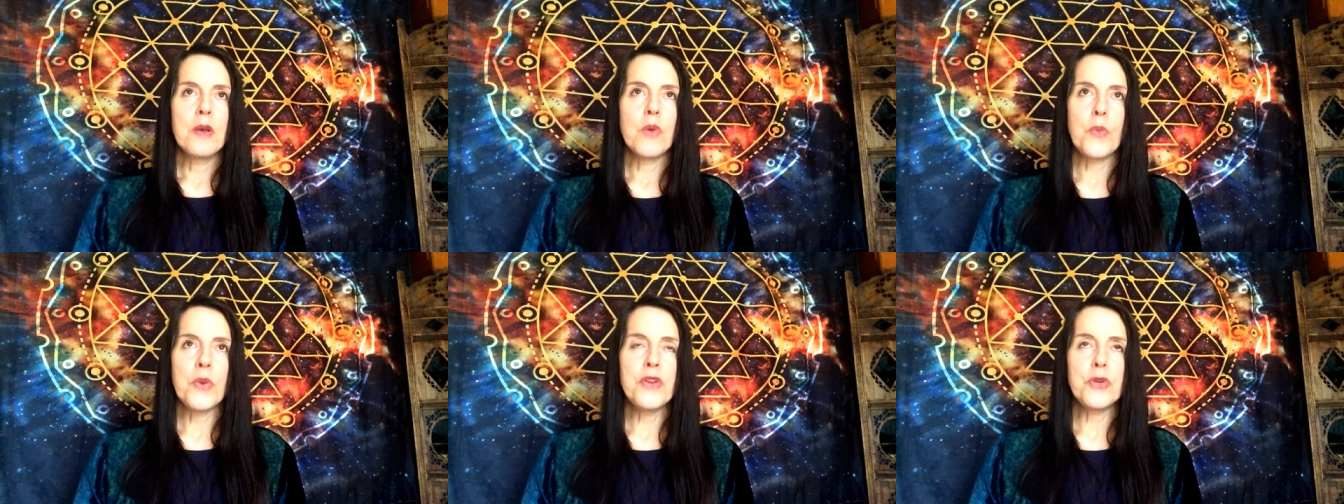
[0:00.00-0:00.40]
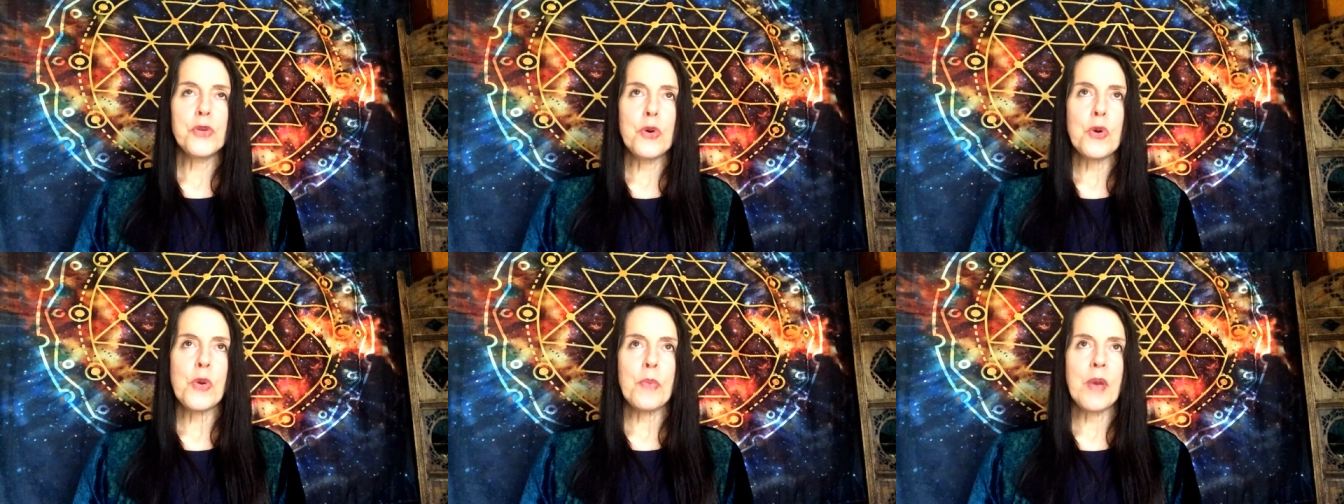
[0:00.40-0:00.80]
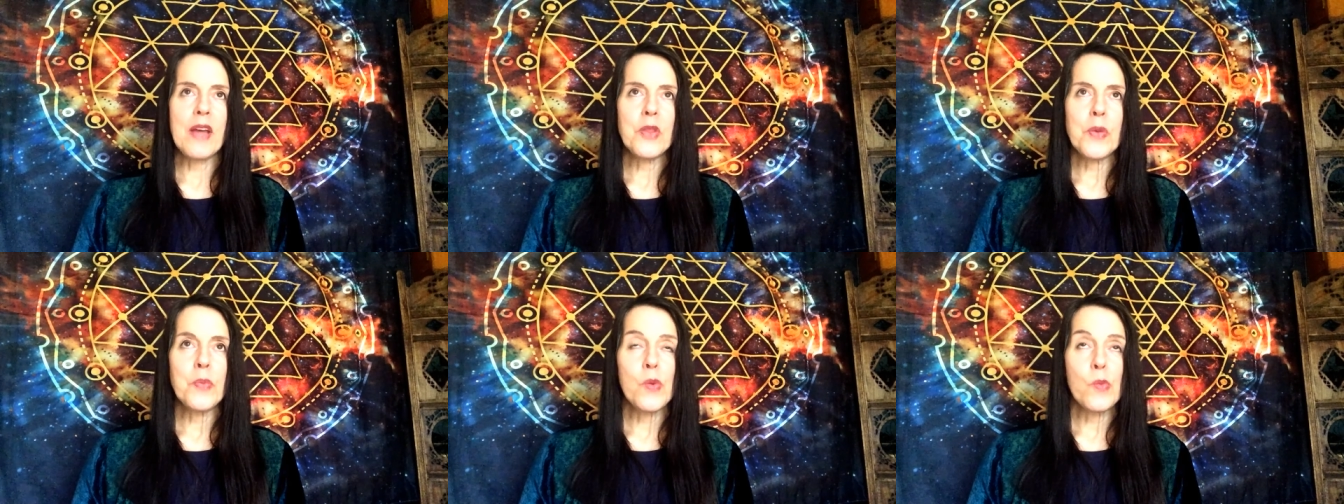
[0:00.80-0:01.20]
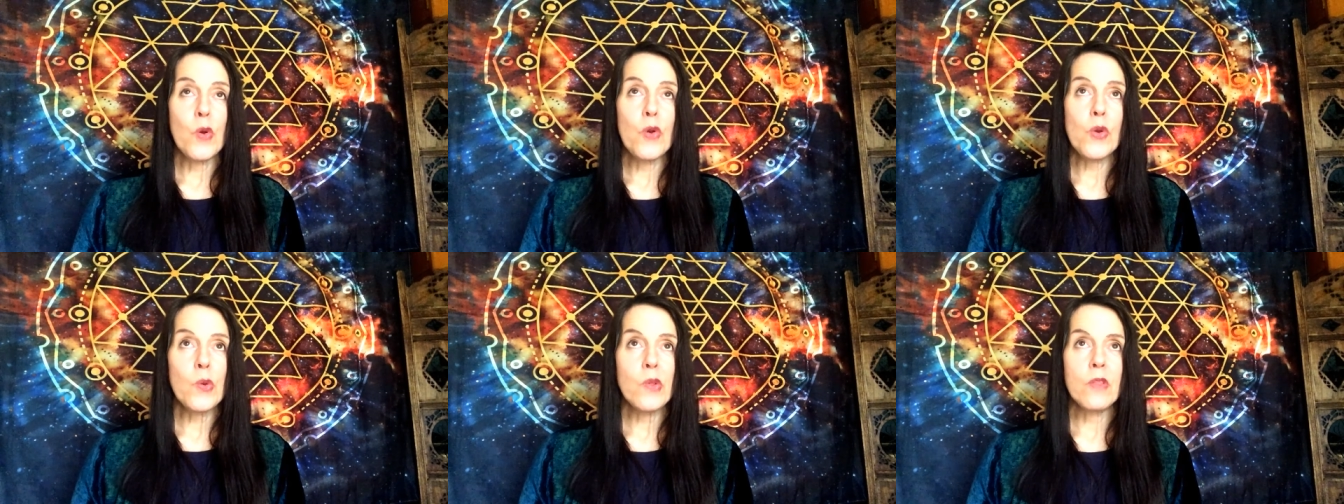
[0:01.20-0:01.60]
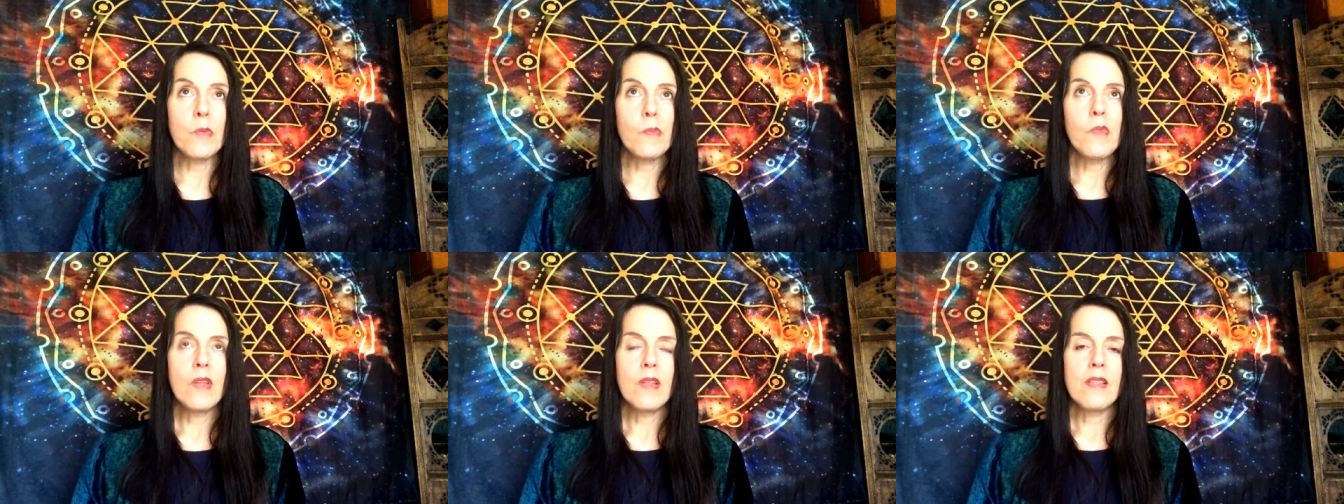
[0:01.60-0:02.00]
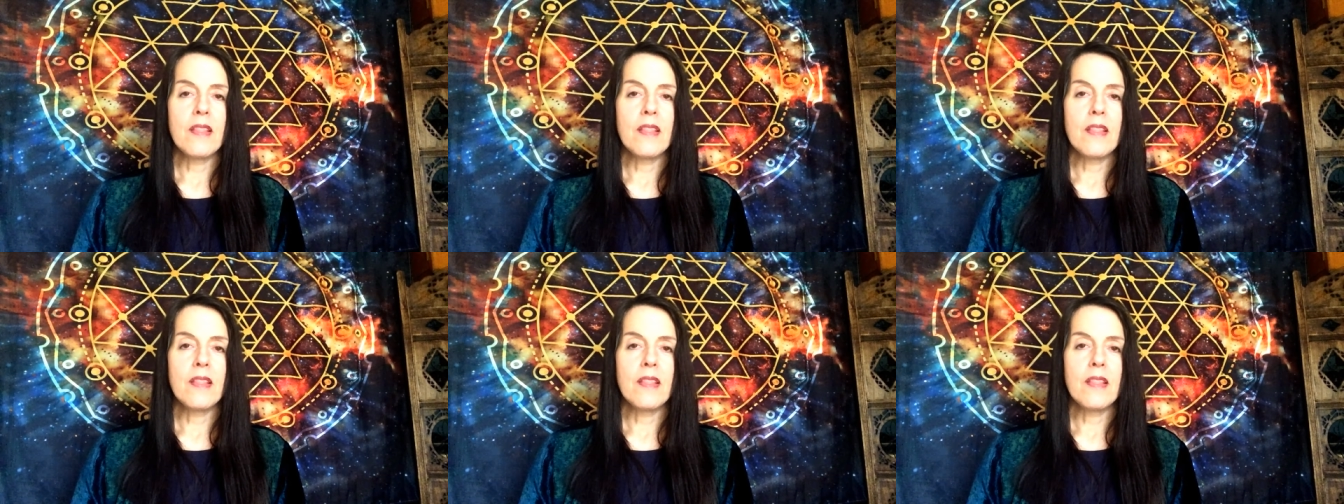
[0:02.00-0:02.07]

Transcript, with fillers: But when you talk about them, when work with them,